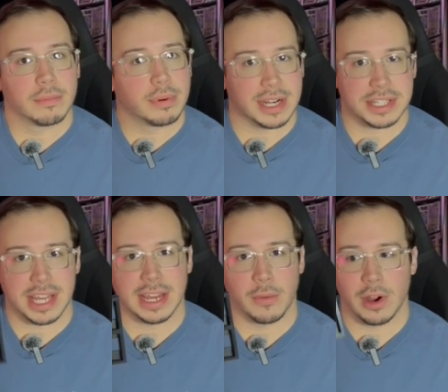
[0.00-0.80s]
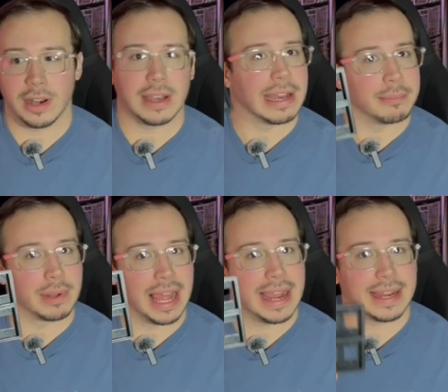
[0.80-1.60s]
print a second one in
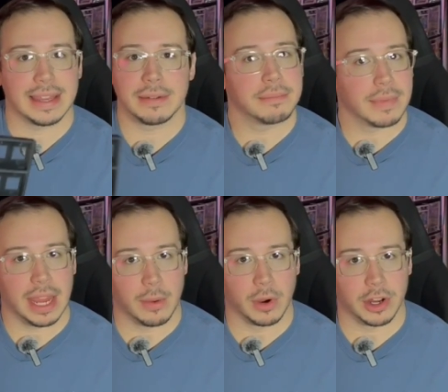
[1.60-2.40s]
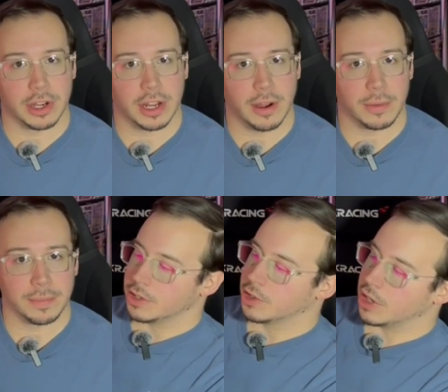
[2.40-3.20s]
black, and we're good to go.
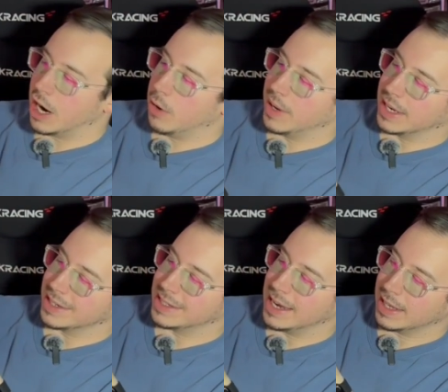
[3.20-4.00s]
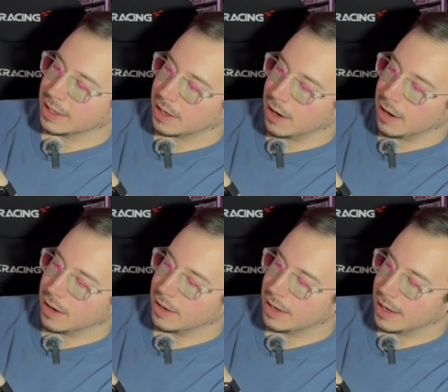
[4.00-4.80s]
So now we can take the
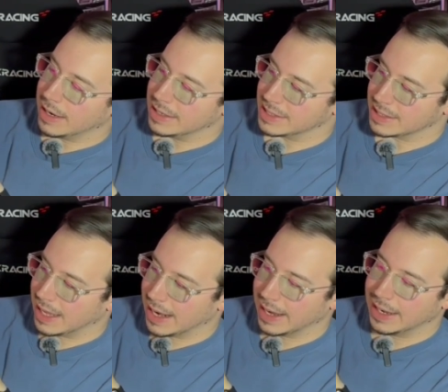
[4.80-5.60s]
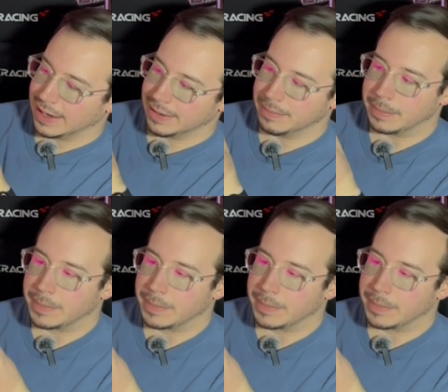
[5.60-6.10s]
card and slot it in.